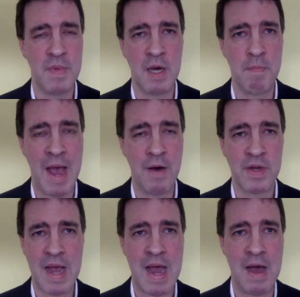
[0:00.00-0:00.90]

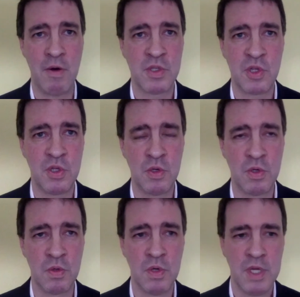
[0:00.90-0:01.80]
about how
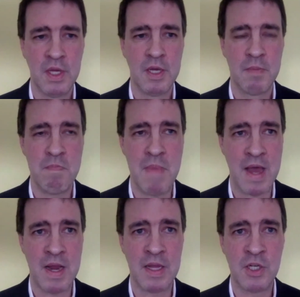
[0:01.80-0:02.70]
to
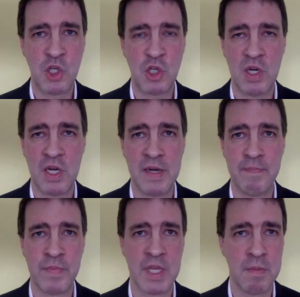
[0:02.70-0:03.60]
manage
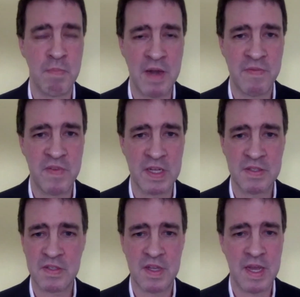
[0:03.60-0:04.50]
the
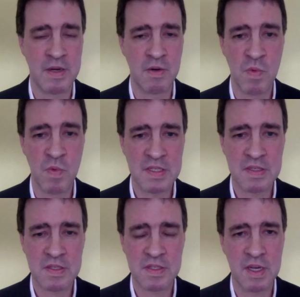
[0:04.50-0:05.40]
benefits and
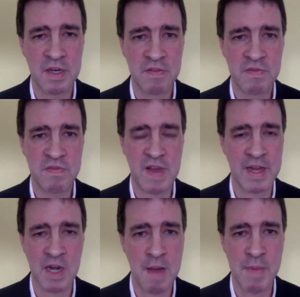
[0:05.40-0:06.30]
risks of
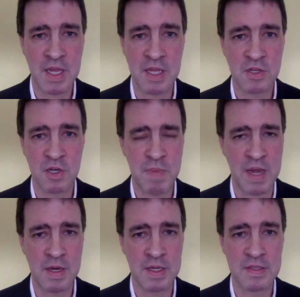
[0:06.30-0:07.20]
economic
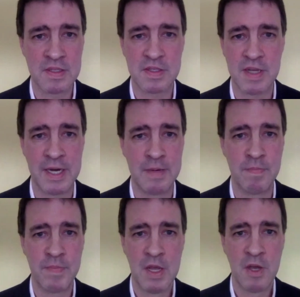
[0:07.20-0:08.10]
interdependence
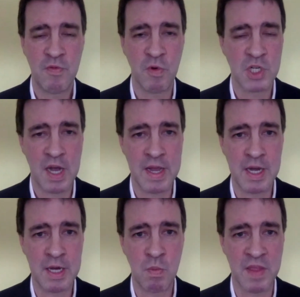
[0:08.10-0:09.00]
for
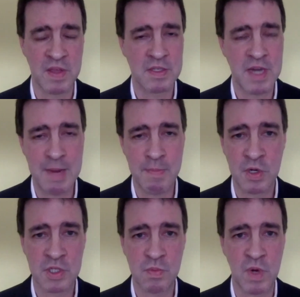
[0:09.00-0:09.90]
China with its
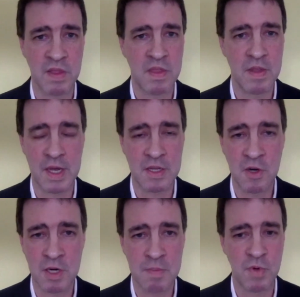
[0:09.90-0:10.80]
neighbors, with
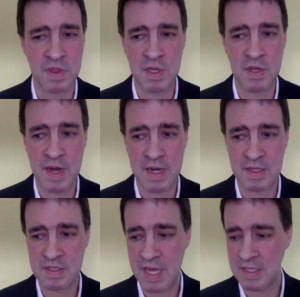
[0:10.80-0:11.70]
Europe, with the
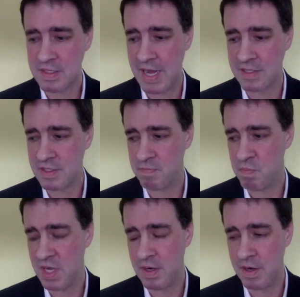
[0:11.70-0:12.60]
United States,
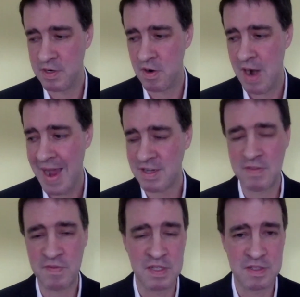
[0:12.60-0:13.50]
that's been under
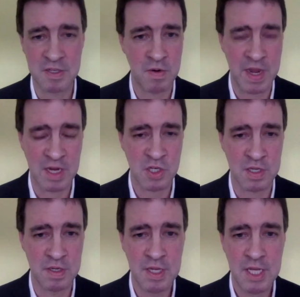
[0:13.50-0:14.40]
active
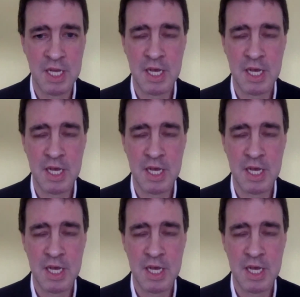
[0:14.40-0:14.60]
consideration.